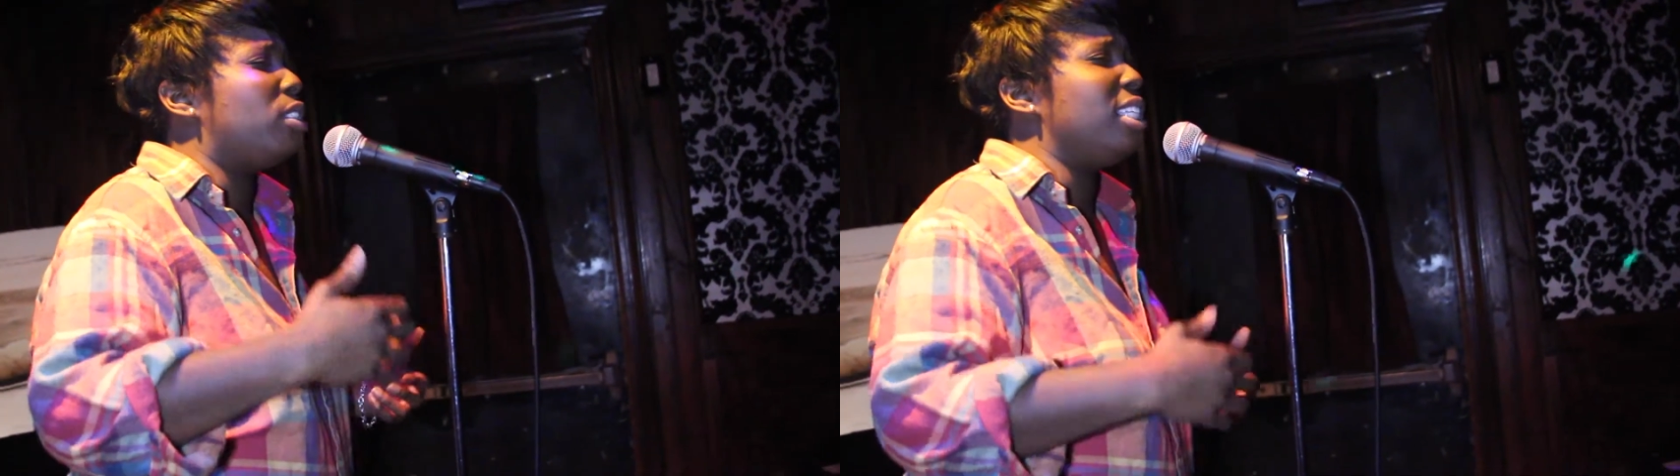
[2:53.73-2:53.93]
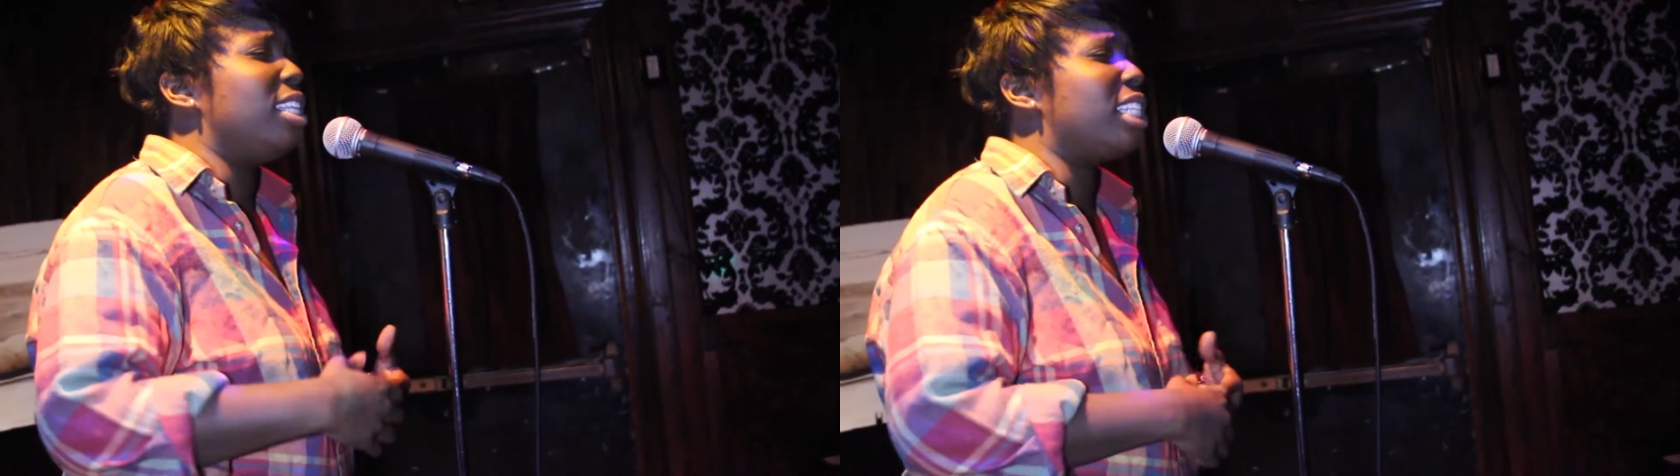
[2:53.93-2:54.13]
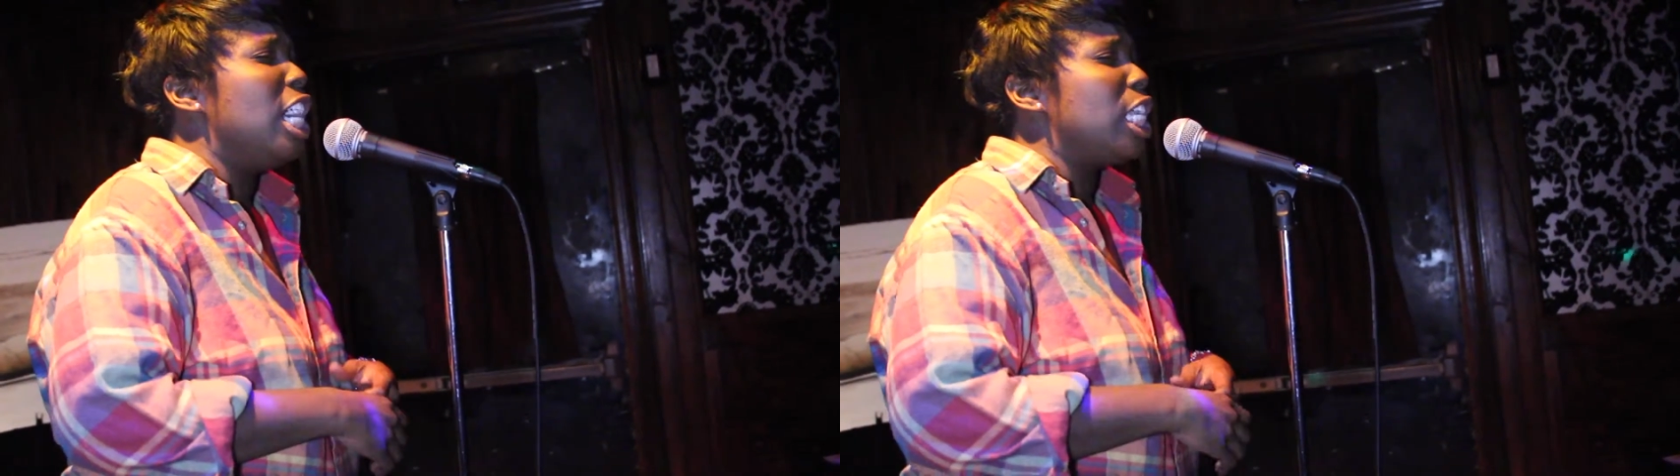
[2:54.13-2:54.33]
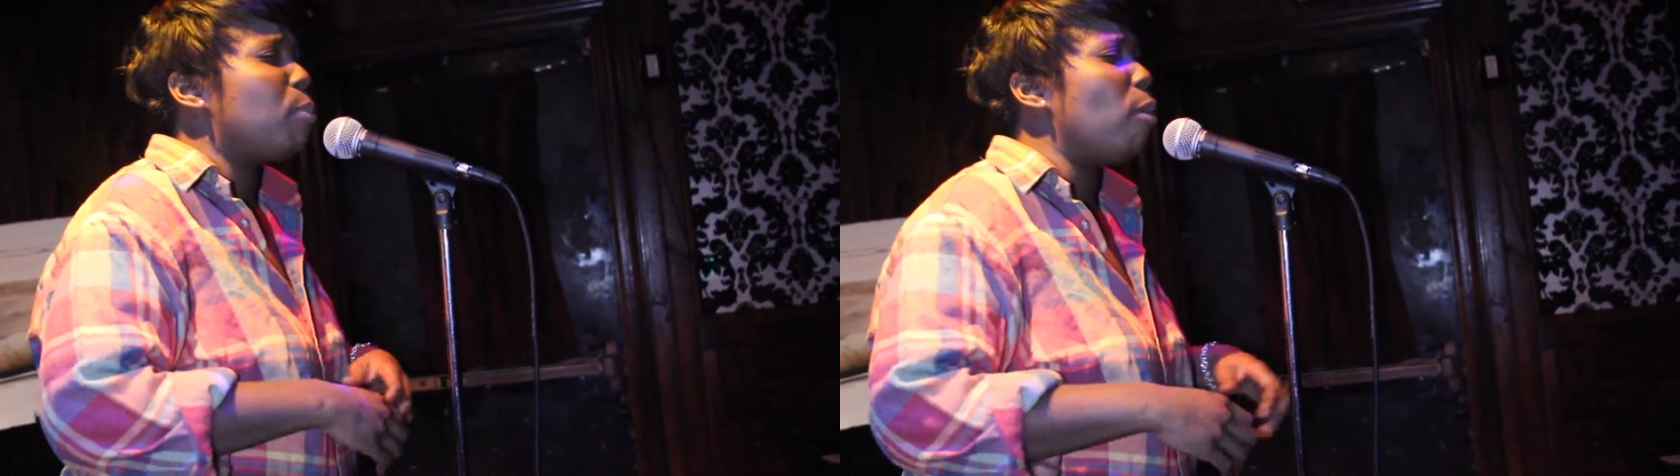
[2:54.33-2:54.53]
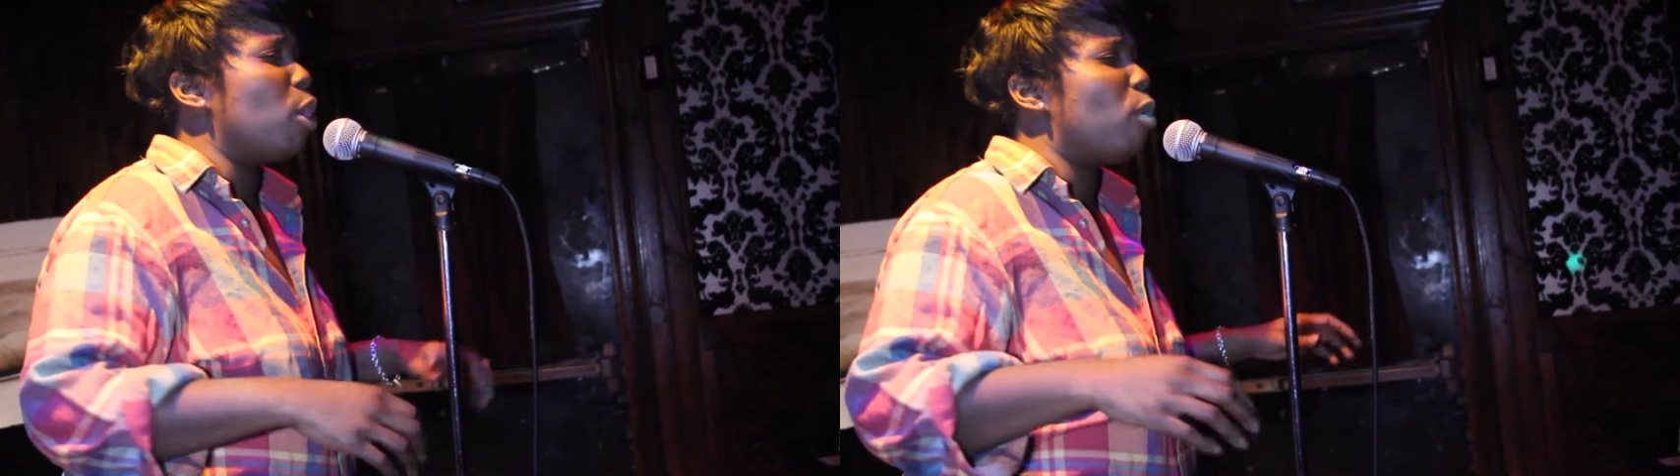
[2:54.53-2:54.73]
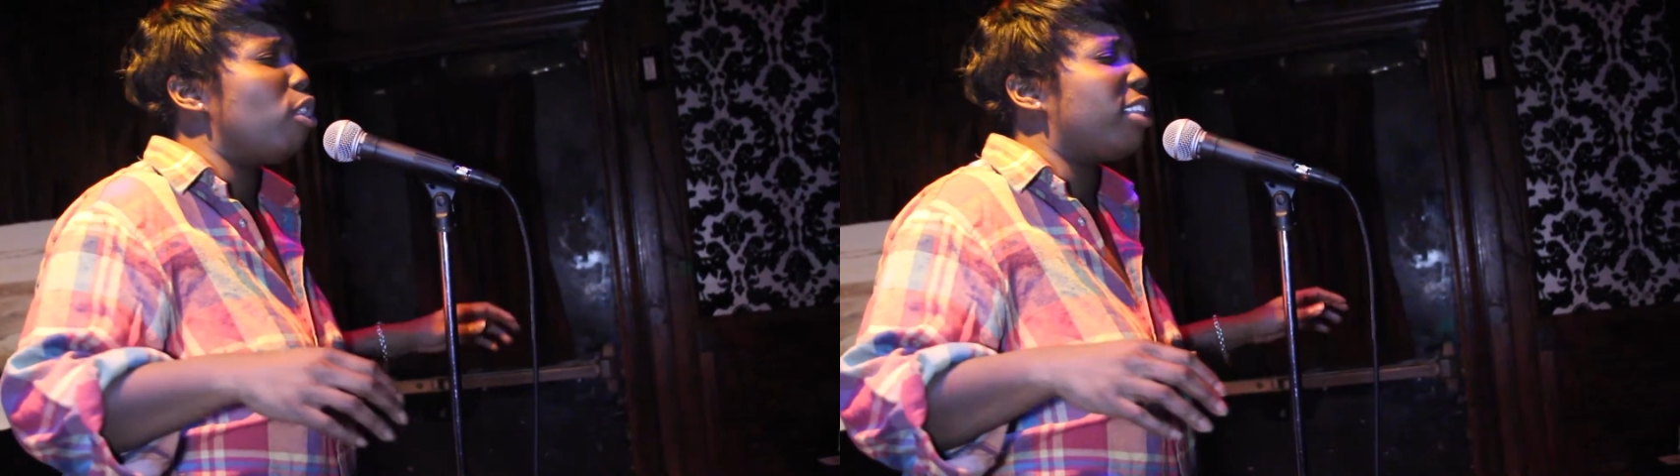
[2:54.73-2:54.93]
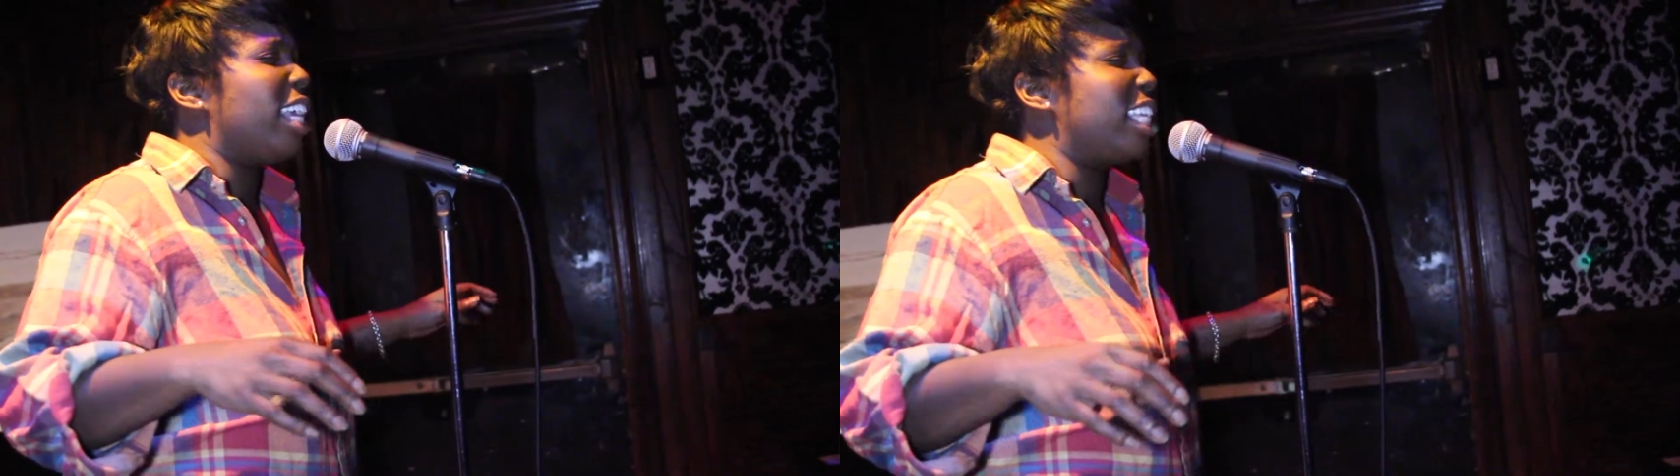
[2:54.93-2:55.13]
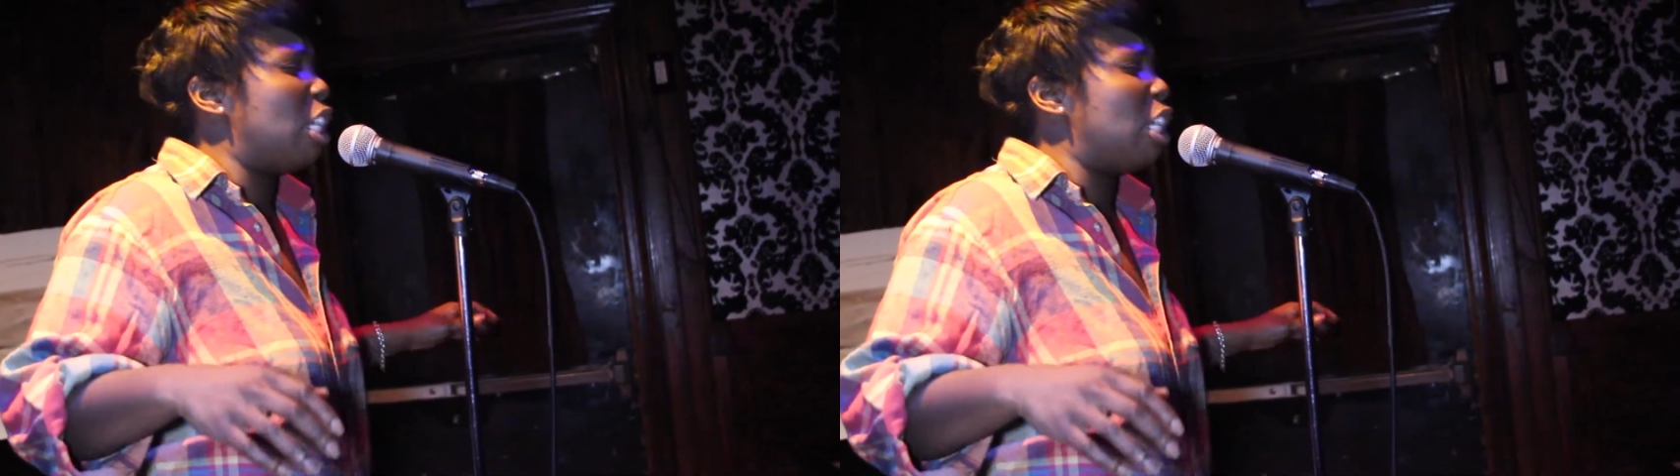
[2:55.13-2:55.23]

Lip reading: You see, this spoken word thing